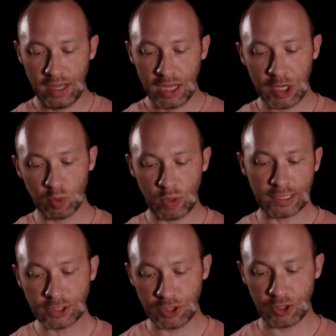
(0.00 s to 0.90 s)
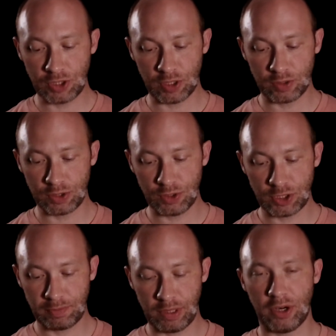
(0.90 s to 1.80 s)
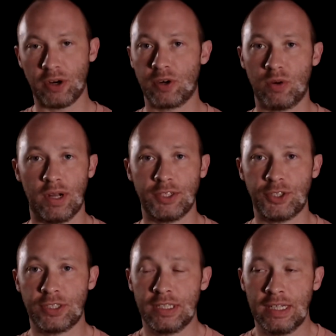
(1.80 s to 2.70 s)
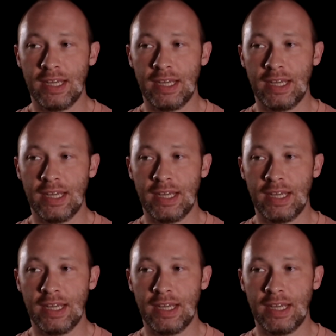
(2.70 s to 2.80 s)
He rescues those whose spirit are crushed."